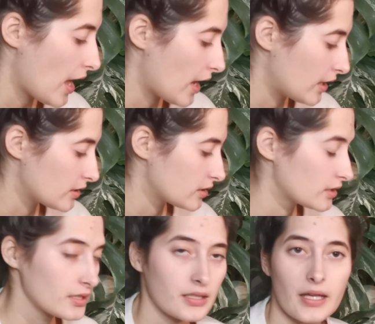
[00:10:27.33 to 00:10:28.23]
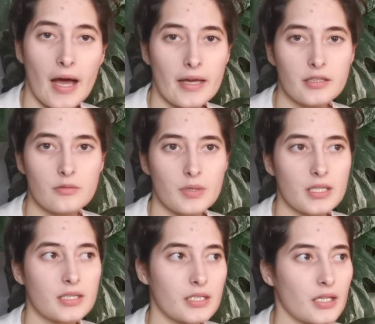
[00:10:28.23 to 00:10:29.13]
and the high
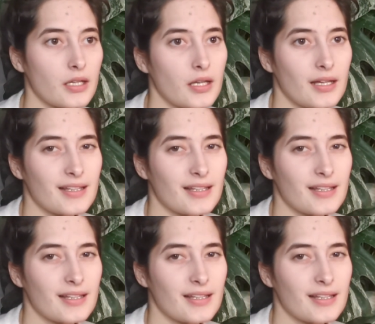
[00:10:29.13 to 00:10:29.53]
humidity.